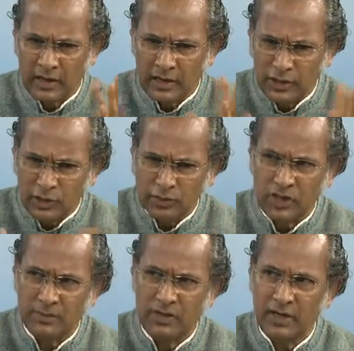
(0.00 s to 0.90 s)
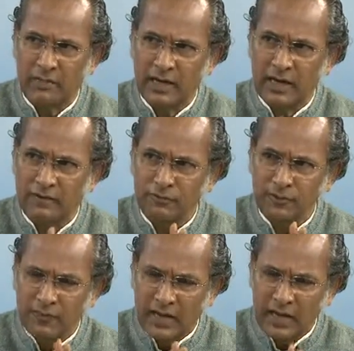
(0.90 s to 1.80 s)
new chapter in my life,
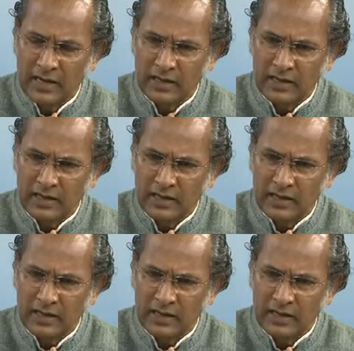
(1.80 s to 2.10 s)
and